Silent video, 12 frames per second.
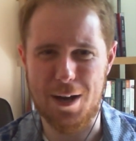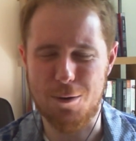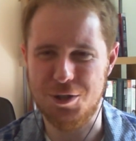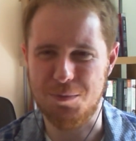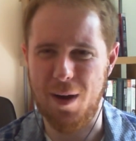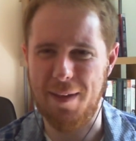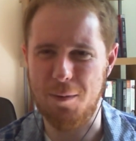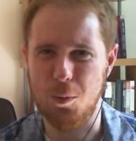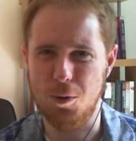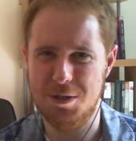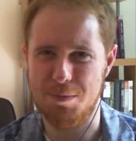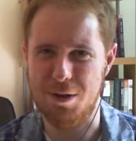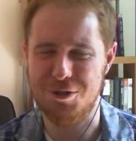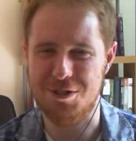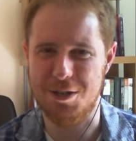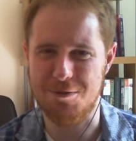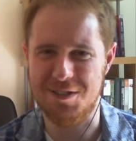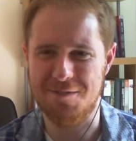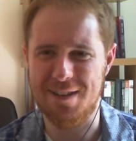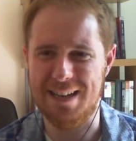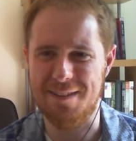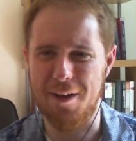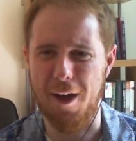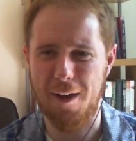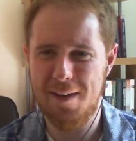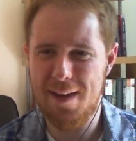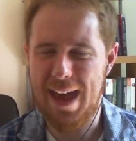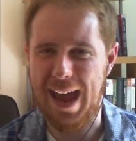ocean where the water pressure is so severe that